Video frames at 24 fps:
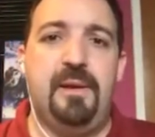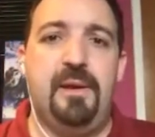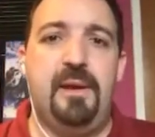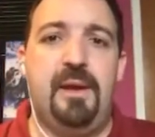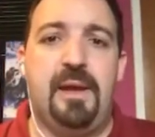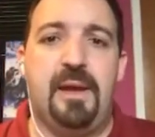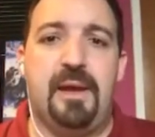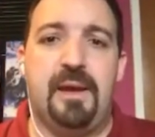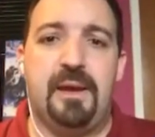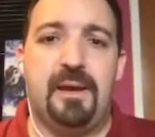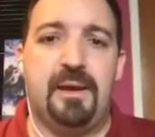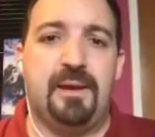
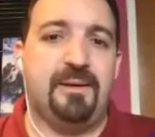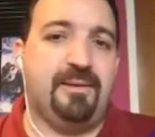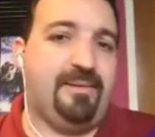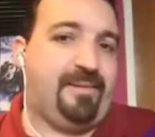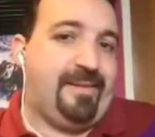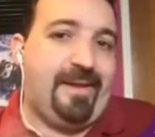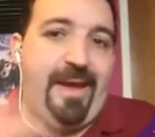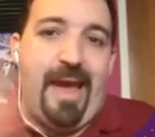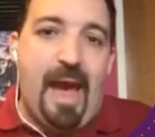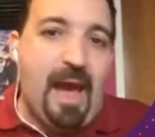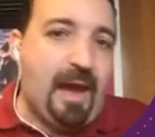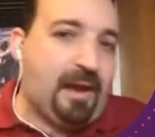
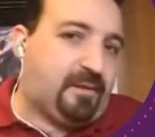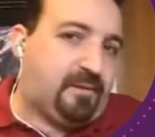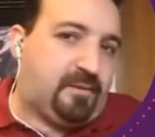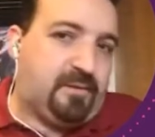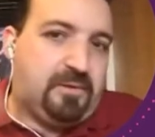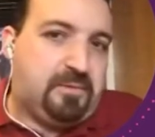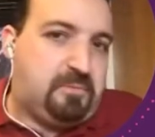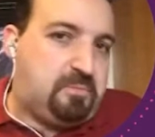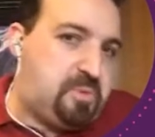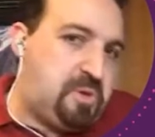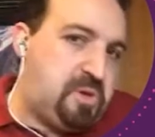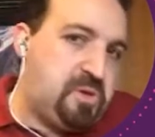from
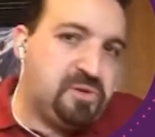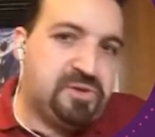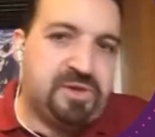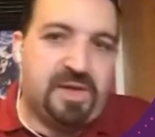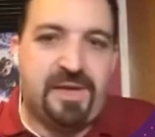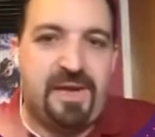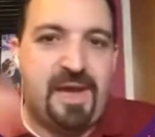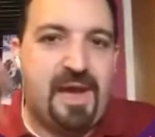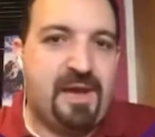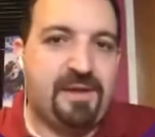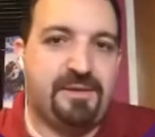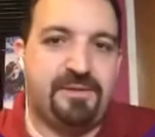React,
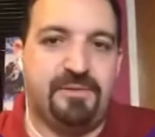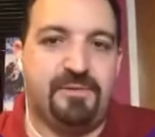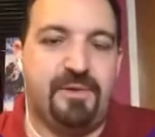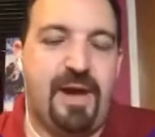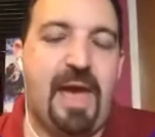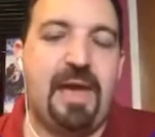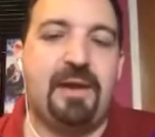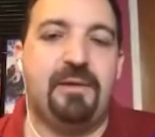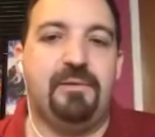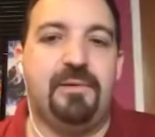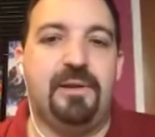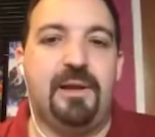Angular, or
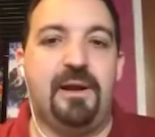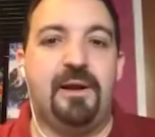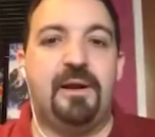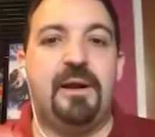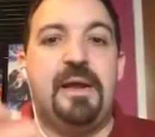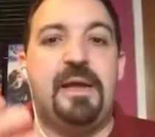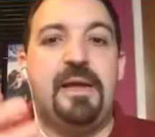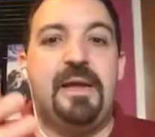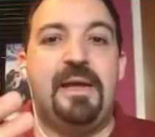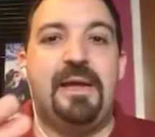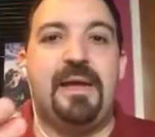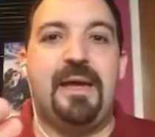Vue
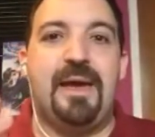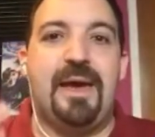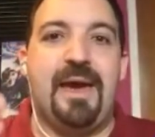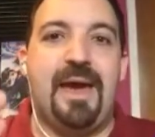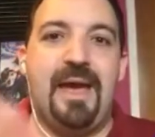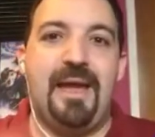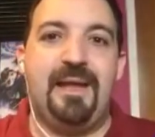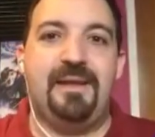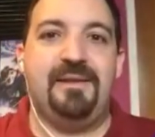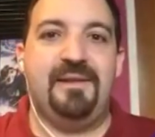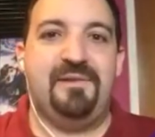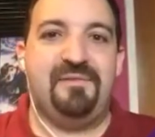in Facebook
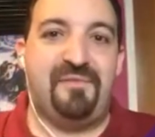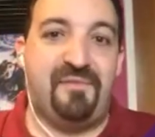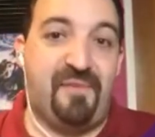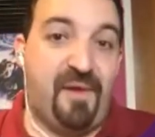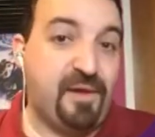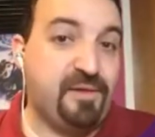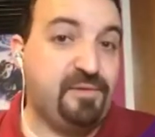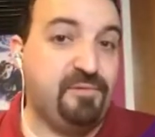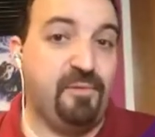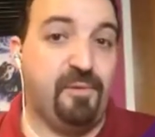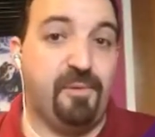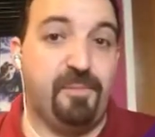mobile
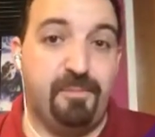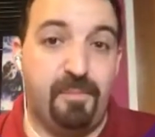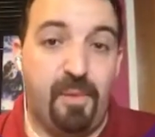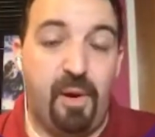browser?